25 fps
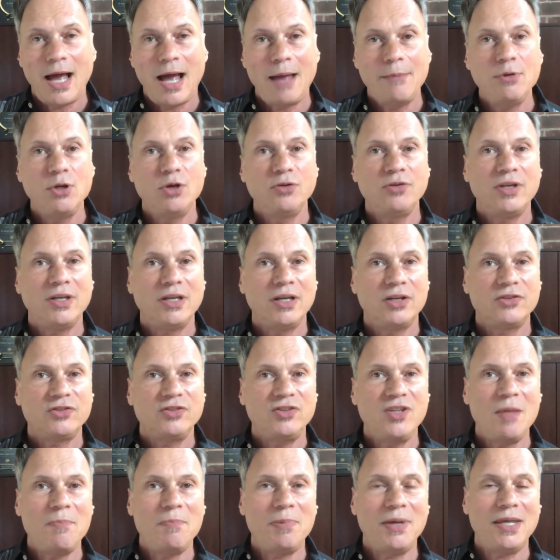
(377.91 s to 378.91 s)
I'm using a
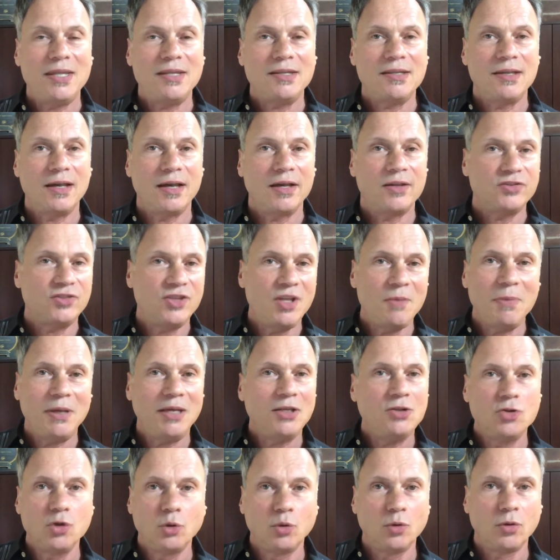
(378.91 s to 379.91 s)
snippet a
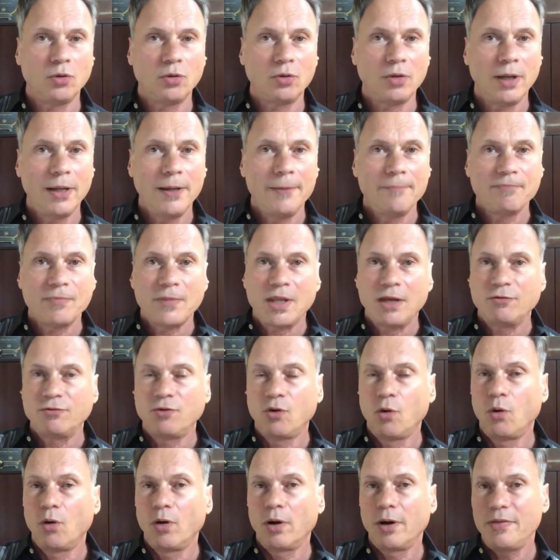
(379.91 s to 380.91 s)
snipping tool
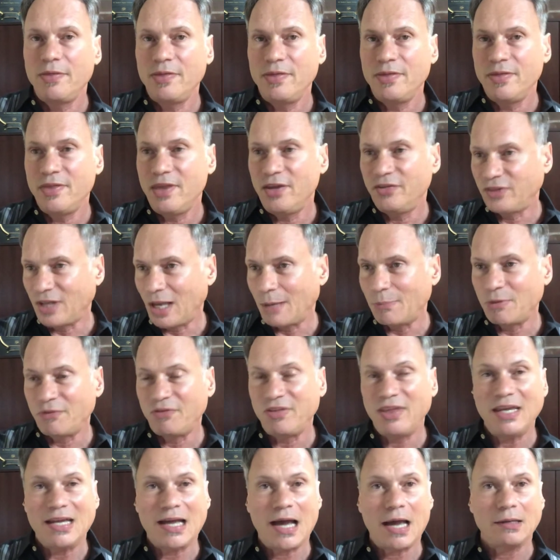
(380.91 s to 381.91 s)
for this type
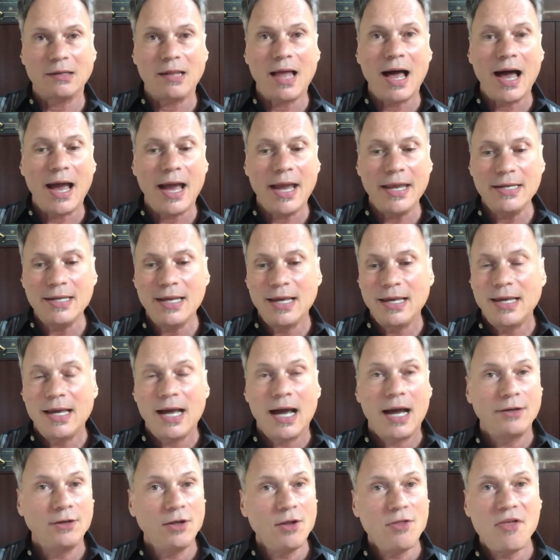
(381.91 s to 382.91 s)
of thing online.
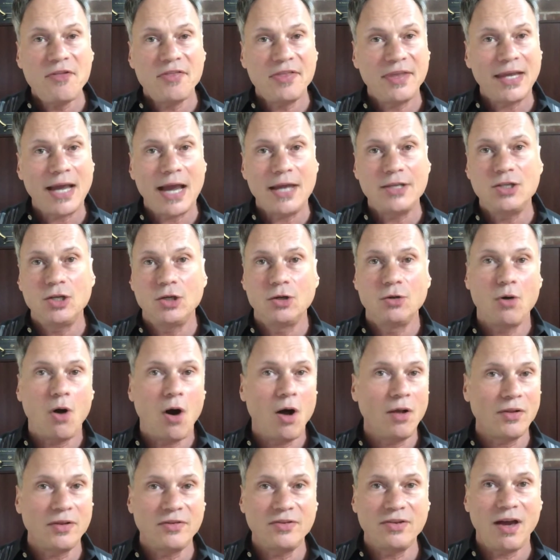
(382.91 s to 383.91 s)
Another thing I do
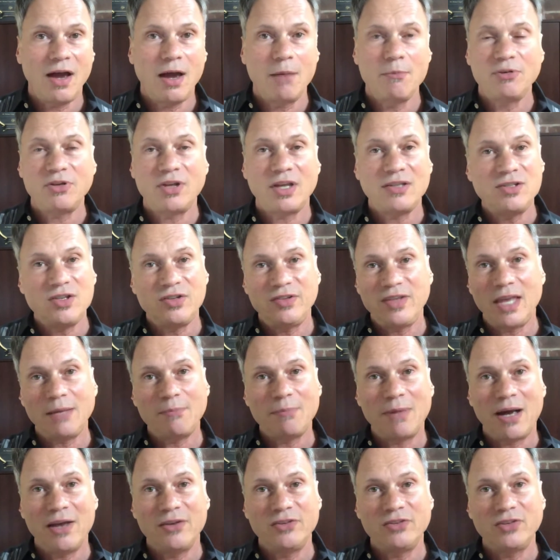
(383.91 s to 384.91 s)
all the time is I just
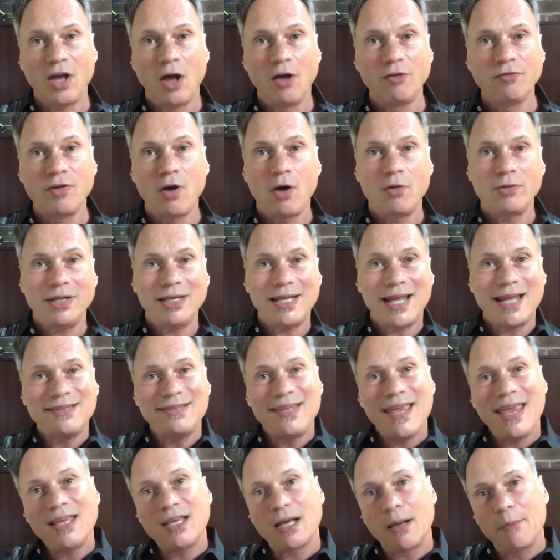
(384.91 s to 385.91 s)
take my cell phone and I
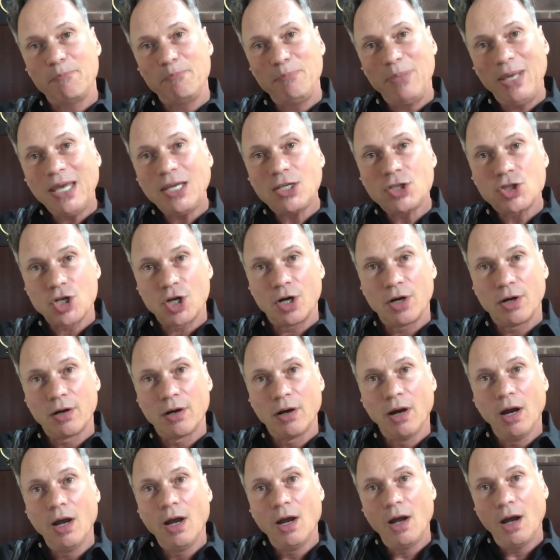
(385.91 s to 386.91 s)
take a
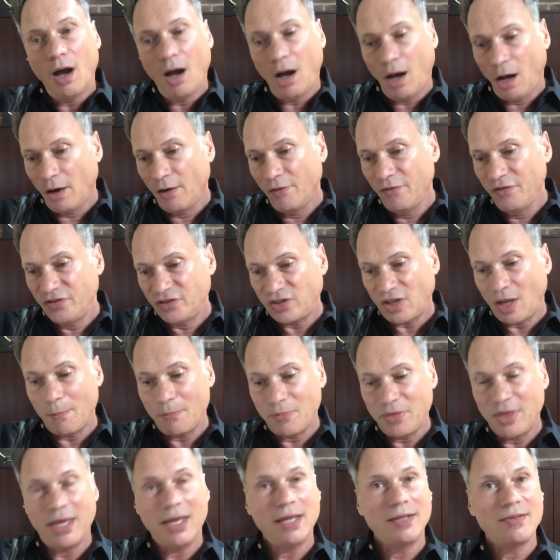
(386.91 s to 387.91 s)
picture of
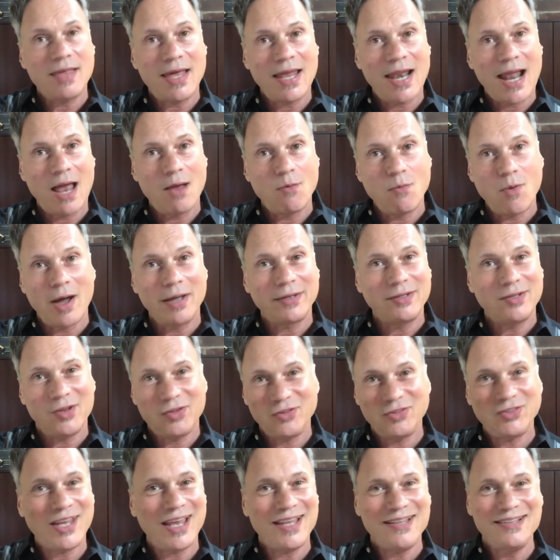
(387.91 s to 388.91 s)
something that I want
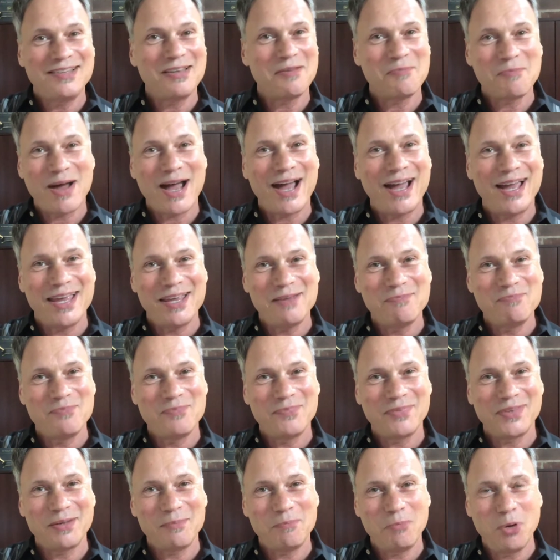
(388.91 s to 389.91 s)
to send to my
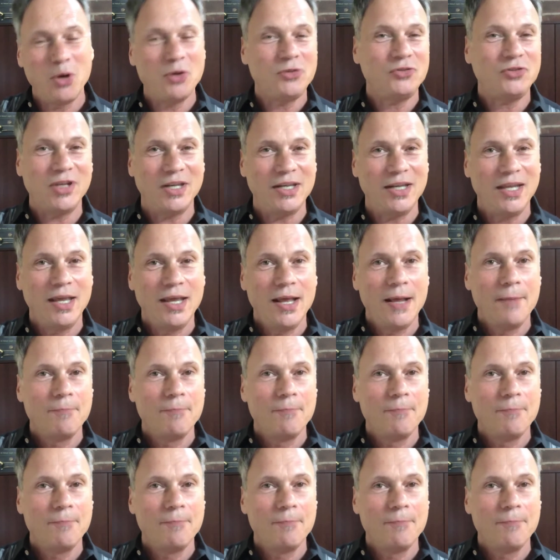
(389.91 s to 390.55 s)
person.